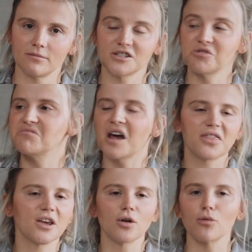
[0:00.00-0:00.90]
so
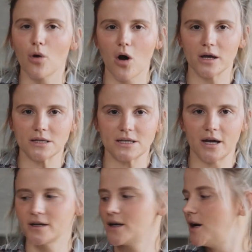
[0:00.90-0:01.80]
nothing raw
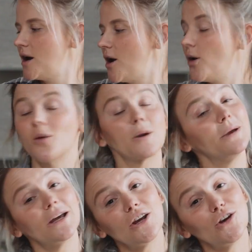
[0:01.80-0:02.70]
inside. What are
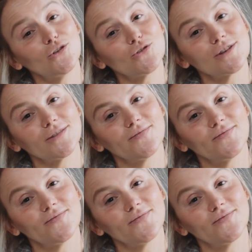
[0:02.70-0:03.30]
we gonna use?